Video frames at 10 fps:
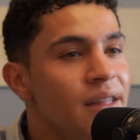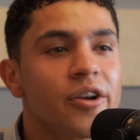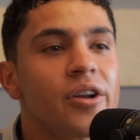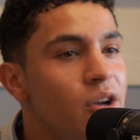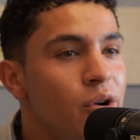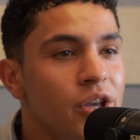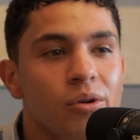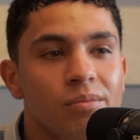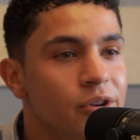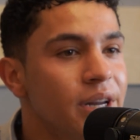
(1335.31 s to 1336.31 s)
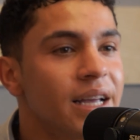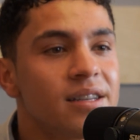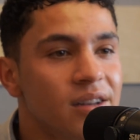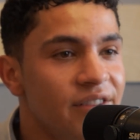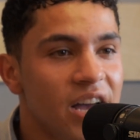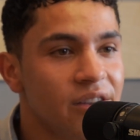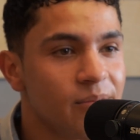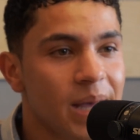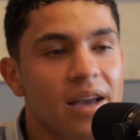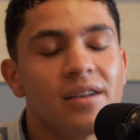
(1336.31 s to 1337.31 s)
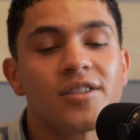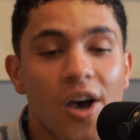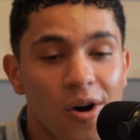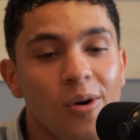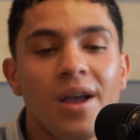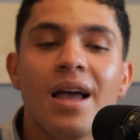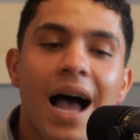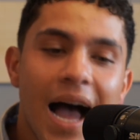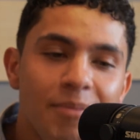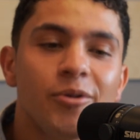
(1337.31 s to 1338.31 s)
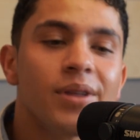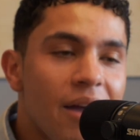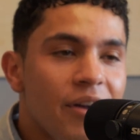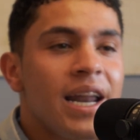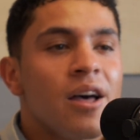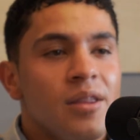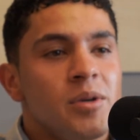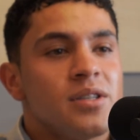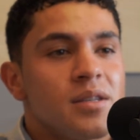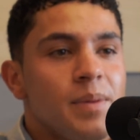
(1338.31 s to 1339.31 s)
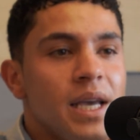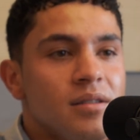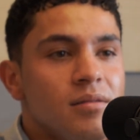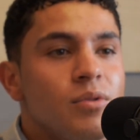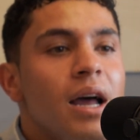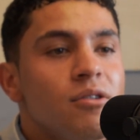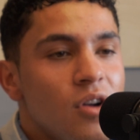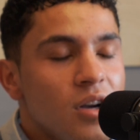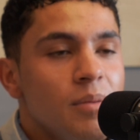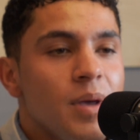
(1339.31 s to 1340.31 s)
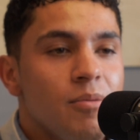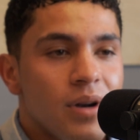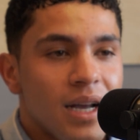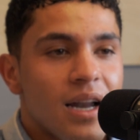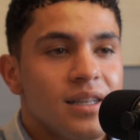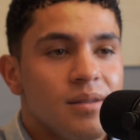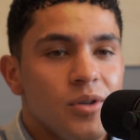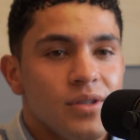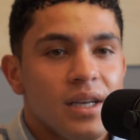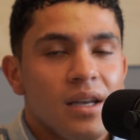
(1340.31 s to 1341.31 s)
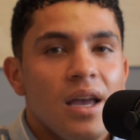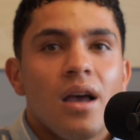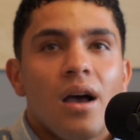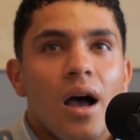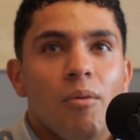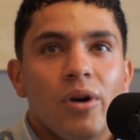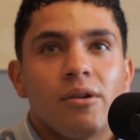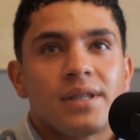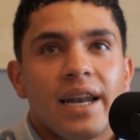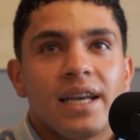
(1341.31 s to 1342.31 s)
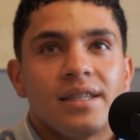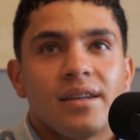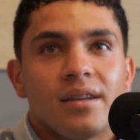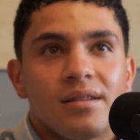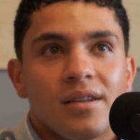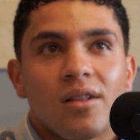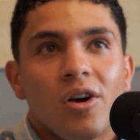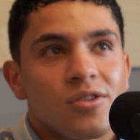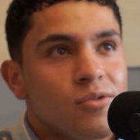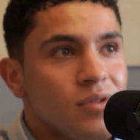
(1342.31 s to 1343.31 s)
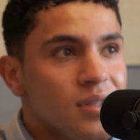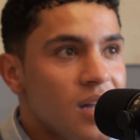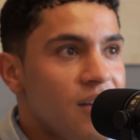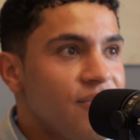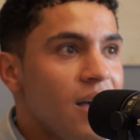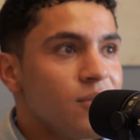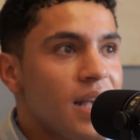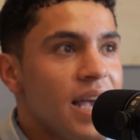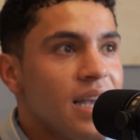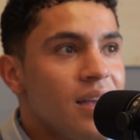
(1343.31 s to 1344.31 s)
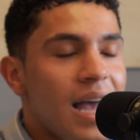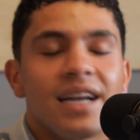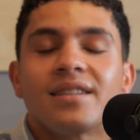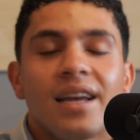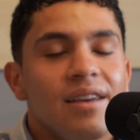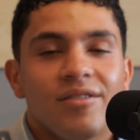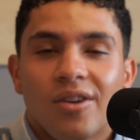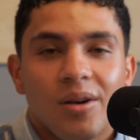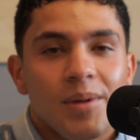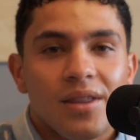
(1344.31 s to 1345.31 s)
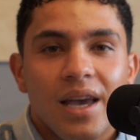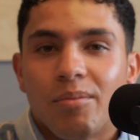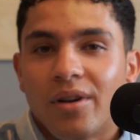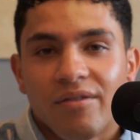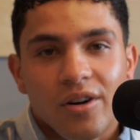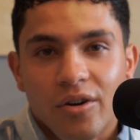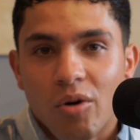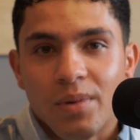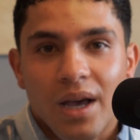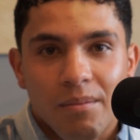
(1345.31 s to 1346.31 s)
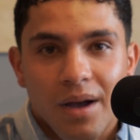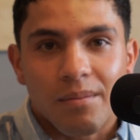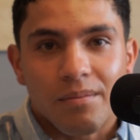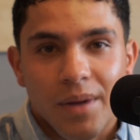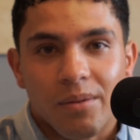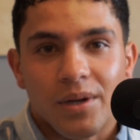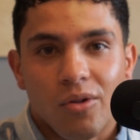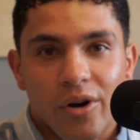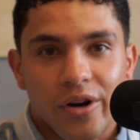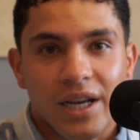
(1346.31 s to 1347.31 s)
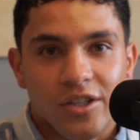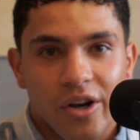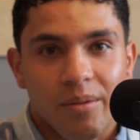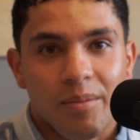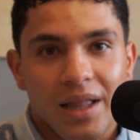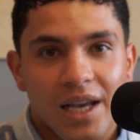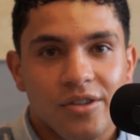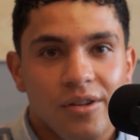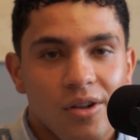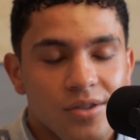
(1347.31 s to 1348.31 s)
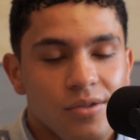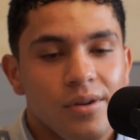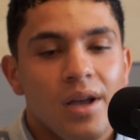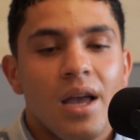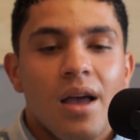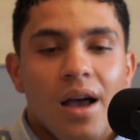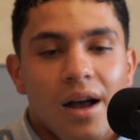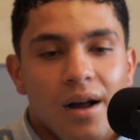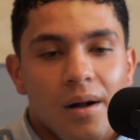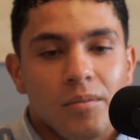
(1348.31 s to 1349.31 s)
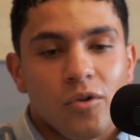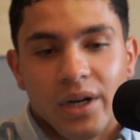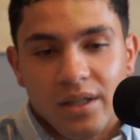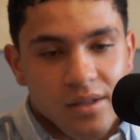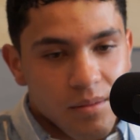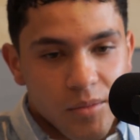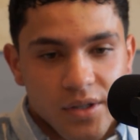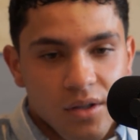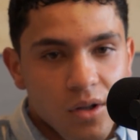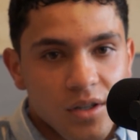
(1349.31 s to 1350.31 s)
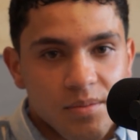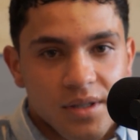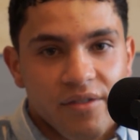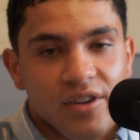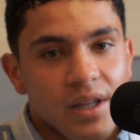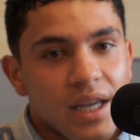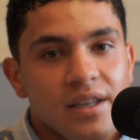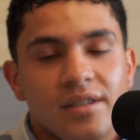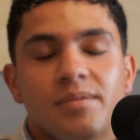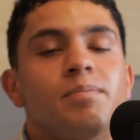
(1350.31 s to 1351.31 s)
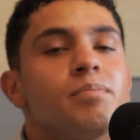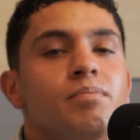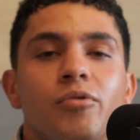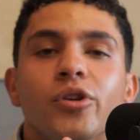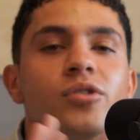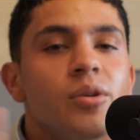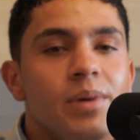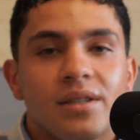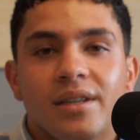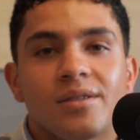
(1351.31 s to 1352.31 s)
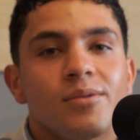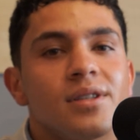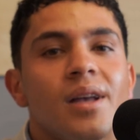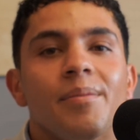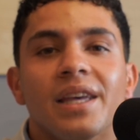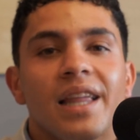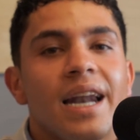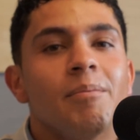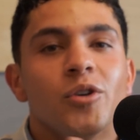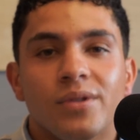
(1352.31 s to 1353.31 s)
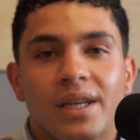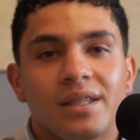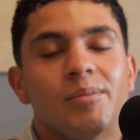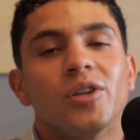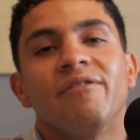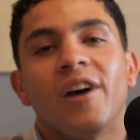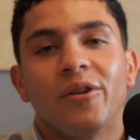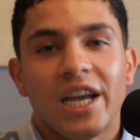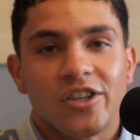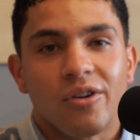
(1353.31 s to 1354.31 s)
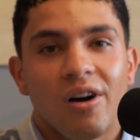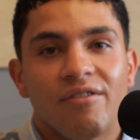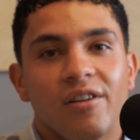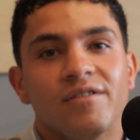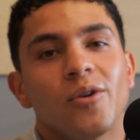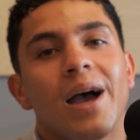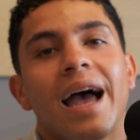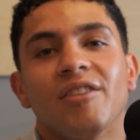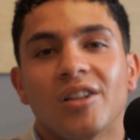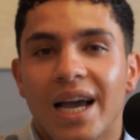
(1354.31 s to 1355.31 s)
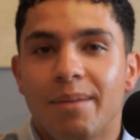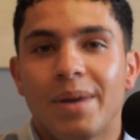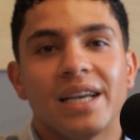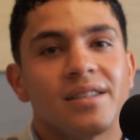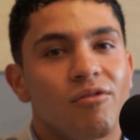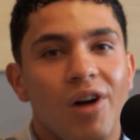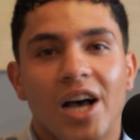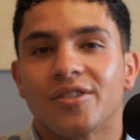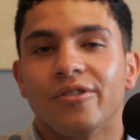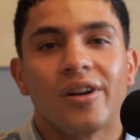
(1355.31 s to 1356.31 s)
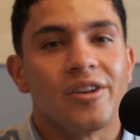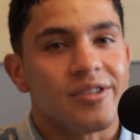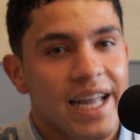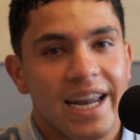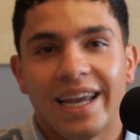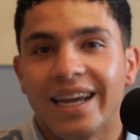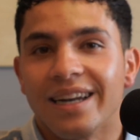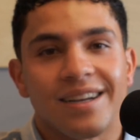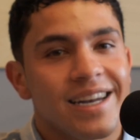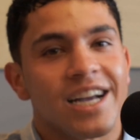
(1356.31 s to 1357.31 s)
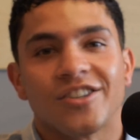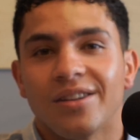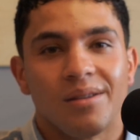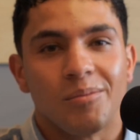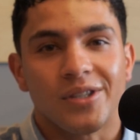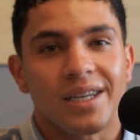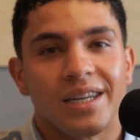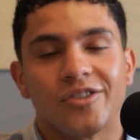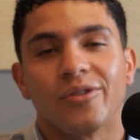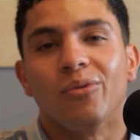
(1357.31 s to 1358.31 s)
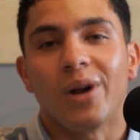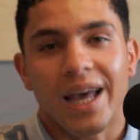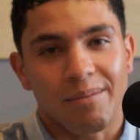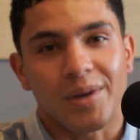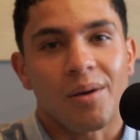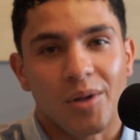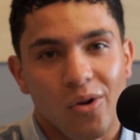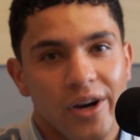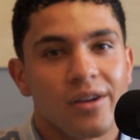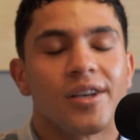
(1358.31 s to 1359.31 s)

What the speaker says: They're going to go to you. You're going to get a ton of value from that. So I'm doing that right now in the music space. When I was talking to people when I got into music, when I was getting into law school and stuff, I was like, I guess I didn't even talk about that. But if you don't know me, I'm about to be a lawyer next year. I'm in my last year of law school, going into music law specifically. And this producer business was something that I'm using to build a foundation off of, so I have a client base and a roster and understanding and a connection in the music industry when I become a lawyer.